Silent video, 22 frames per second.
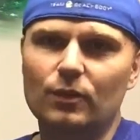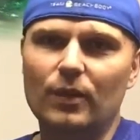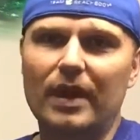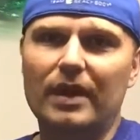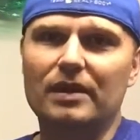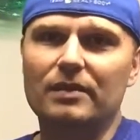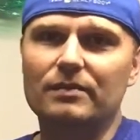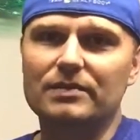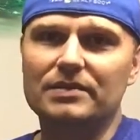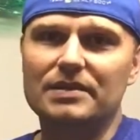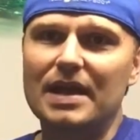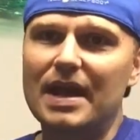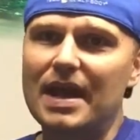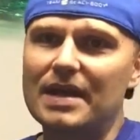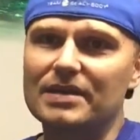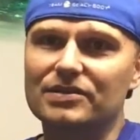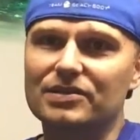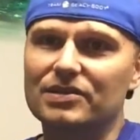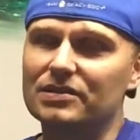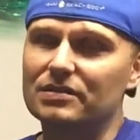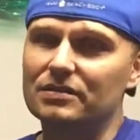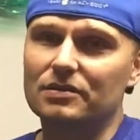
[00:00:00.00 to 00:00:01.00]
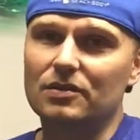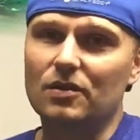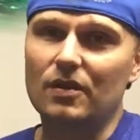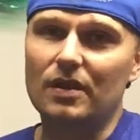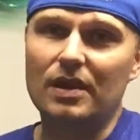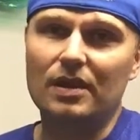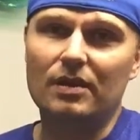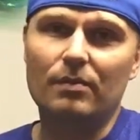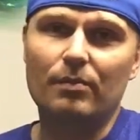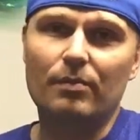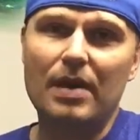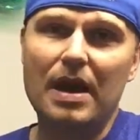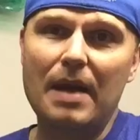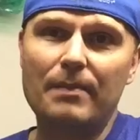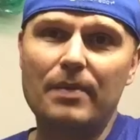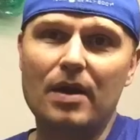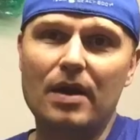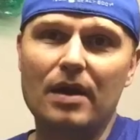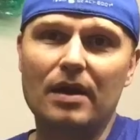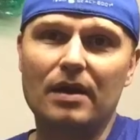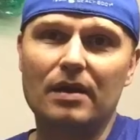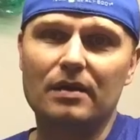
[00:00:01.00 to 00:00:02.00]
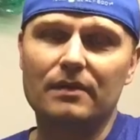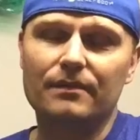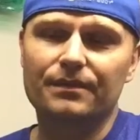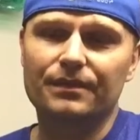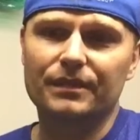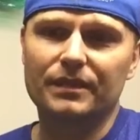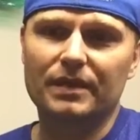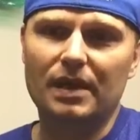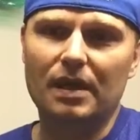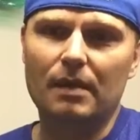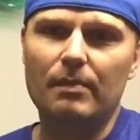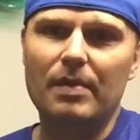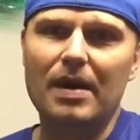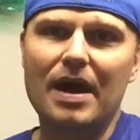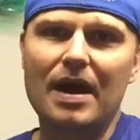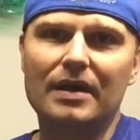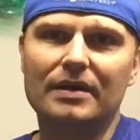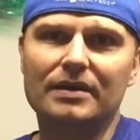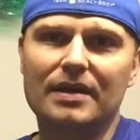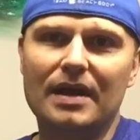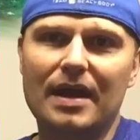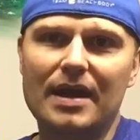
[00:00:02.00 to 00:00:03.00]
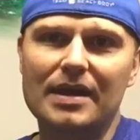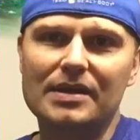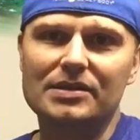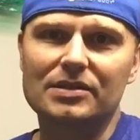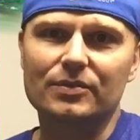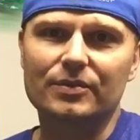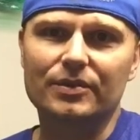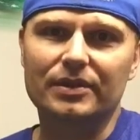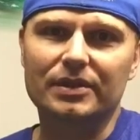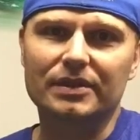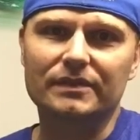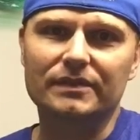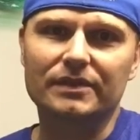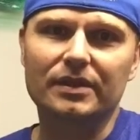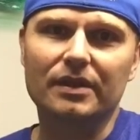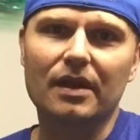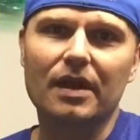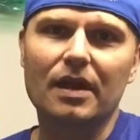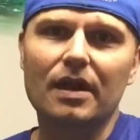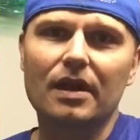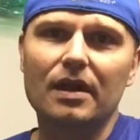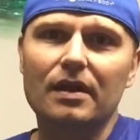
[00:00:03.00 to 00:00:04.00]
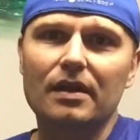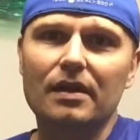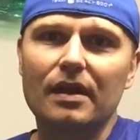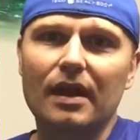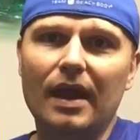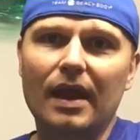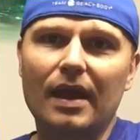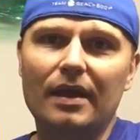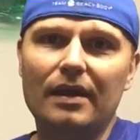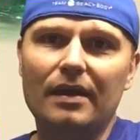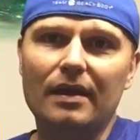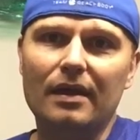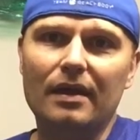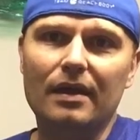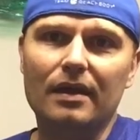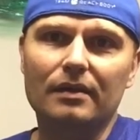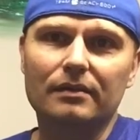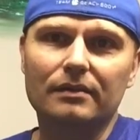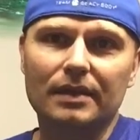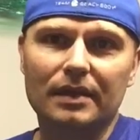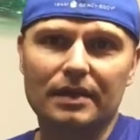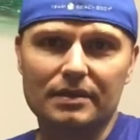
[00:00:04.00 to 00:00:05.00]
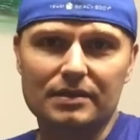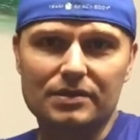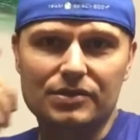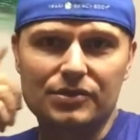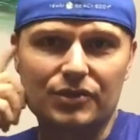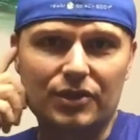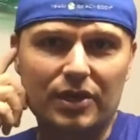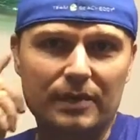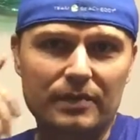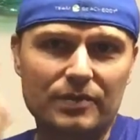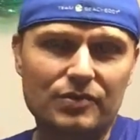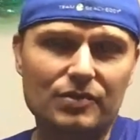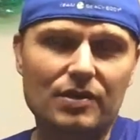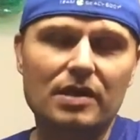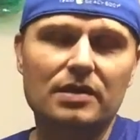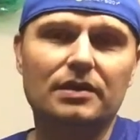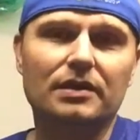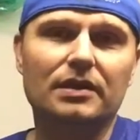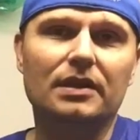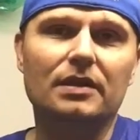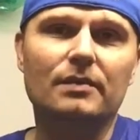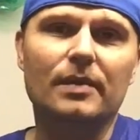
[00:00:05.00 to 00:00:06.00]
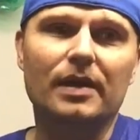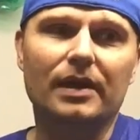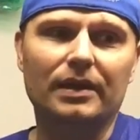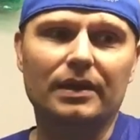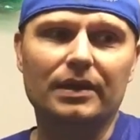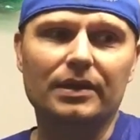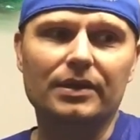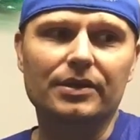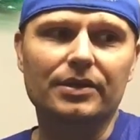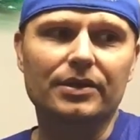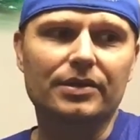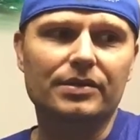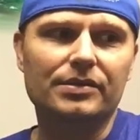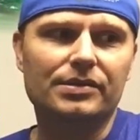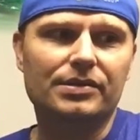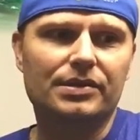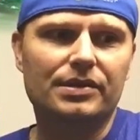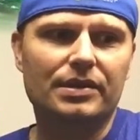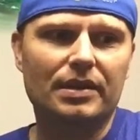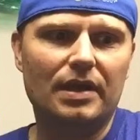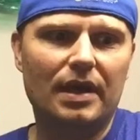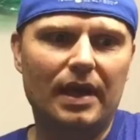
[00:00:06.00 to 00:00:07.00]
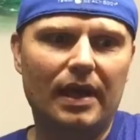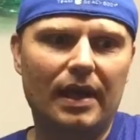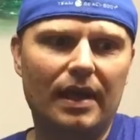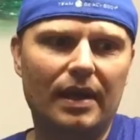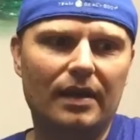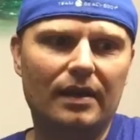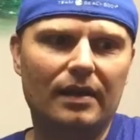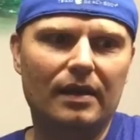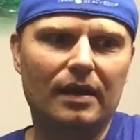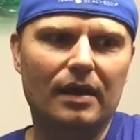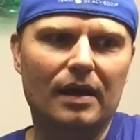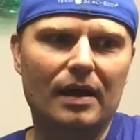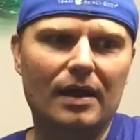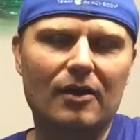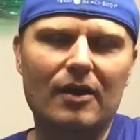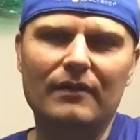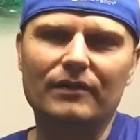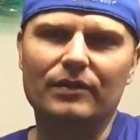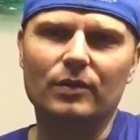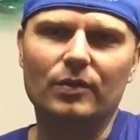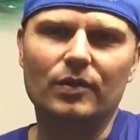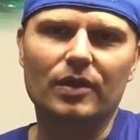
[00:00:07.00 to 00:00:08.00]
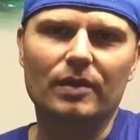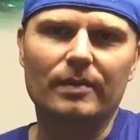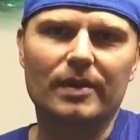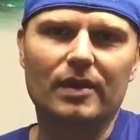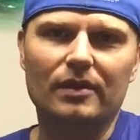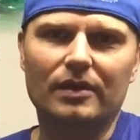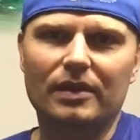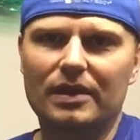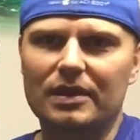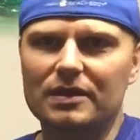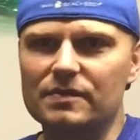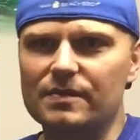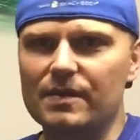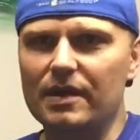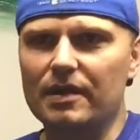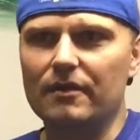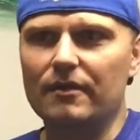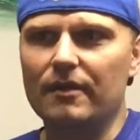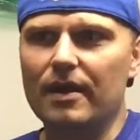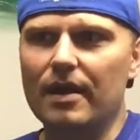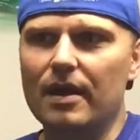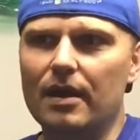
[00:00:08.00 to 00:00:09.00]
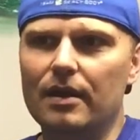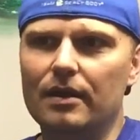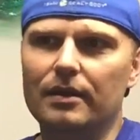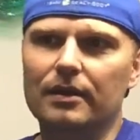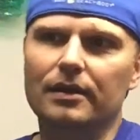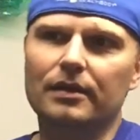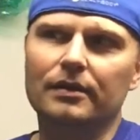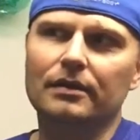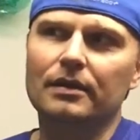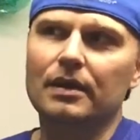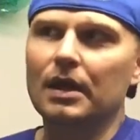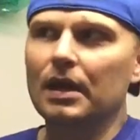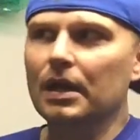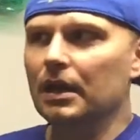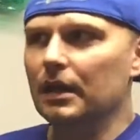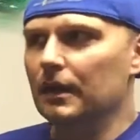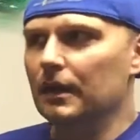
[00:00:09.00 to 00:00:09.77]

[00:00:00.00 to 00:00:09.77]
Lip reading: random tasks, just go ahead and pop on a podcast or whatever, and it streams directly into my ears, and I don't have to worry about kids being around and